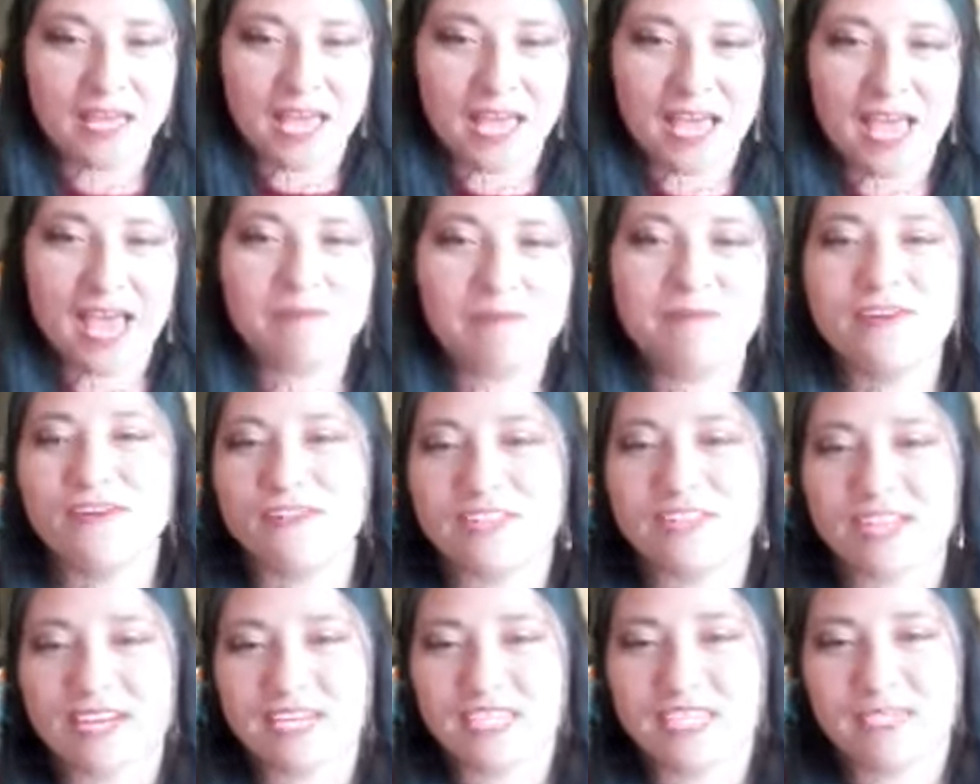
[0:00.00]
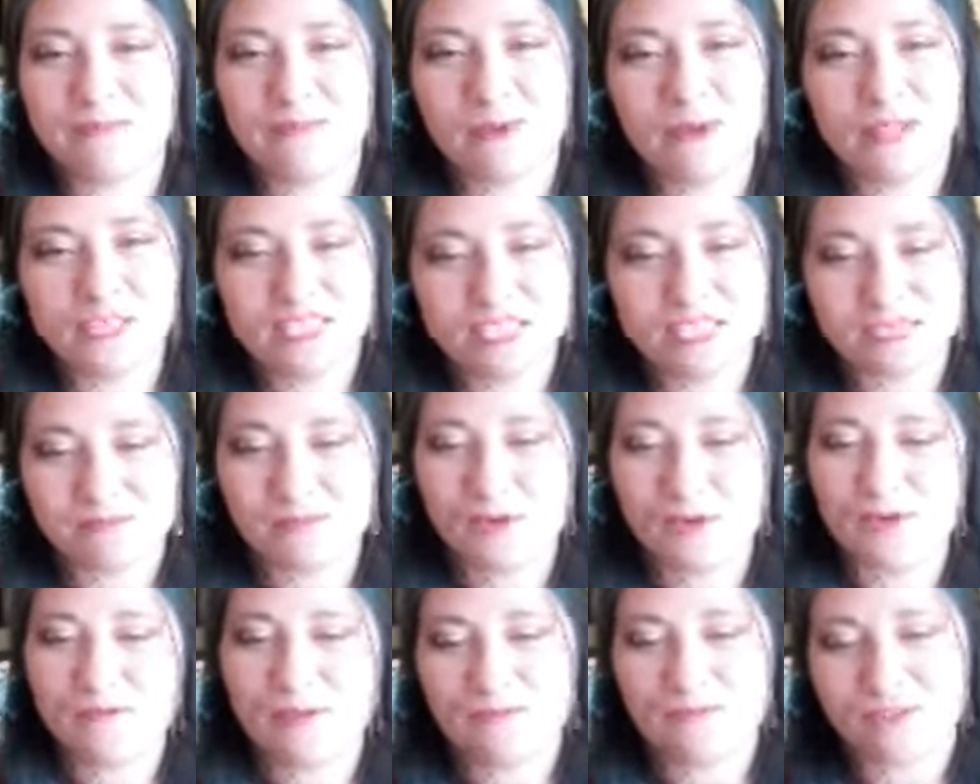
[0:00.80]
I'm not going to spoil this
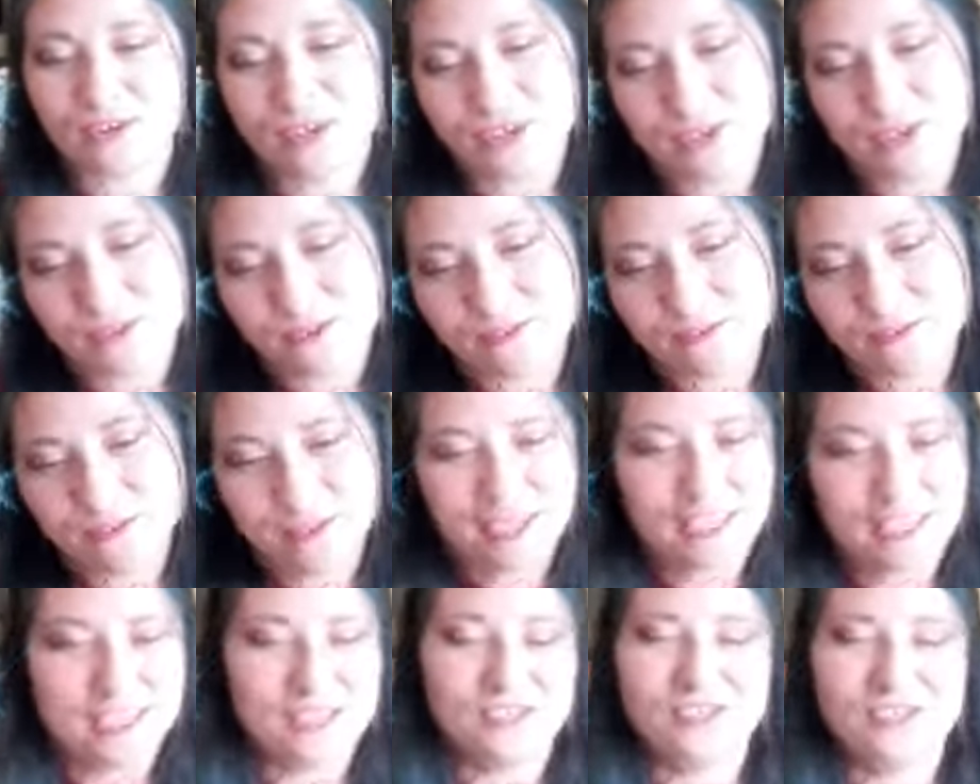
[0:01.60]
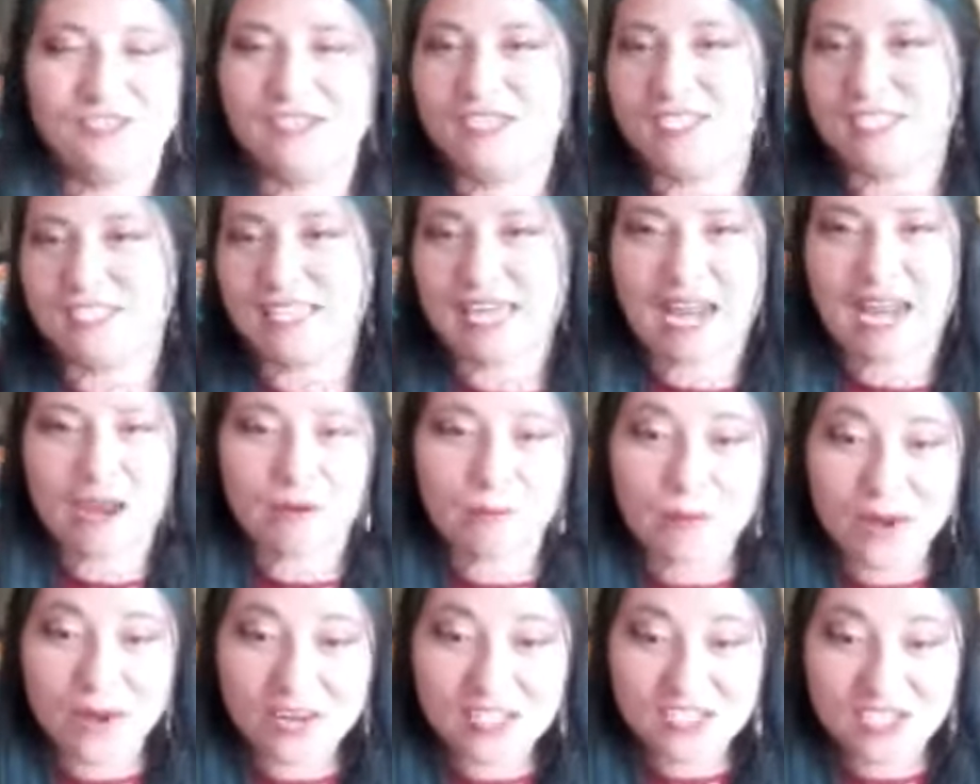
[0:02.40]
movie for you. You just got
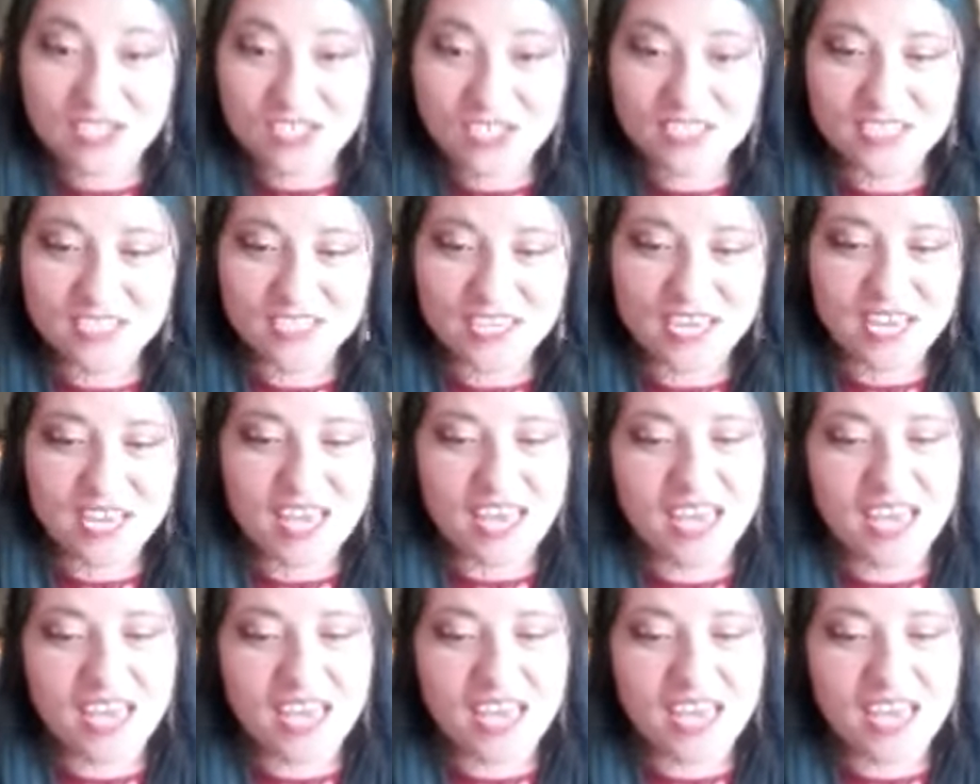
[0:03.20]
to watch it.